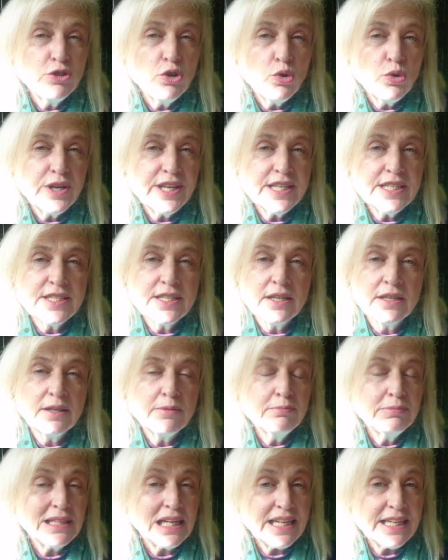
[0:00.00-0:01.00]
noise
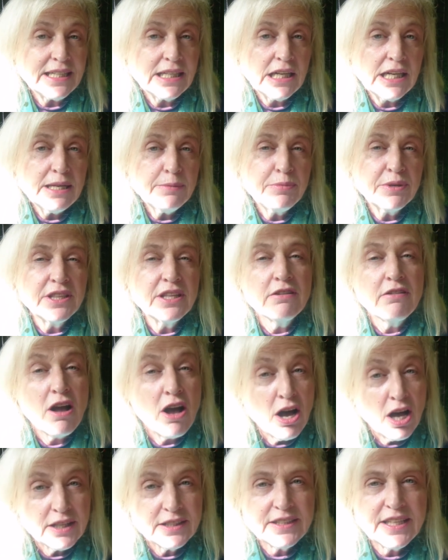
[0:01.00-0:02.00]
completely, but there
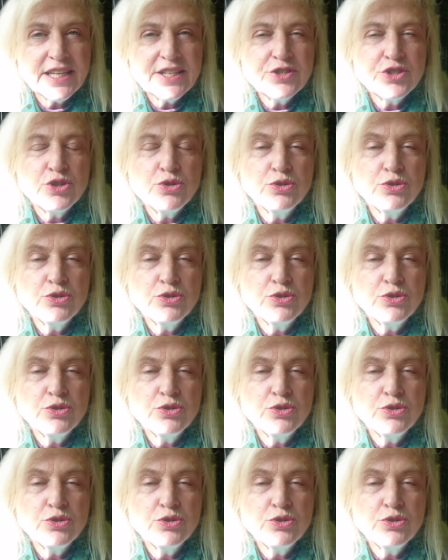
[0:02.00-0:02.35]
are things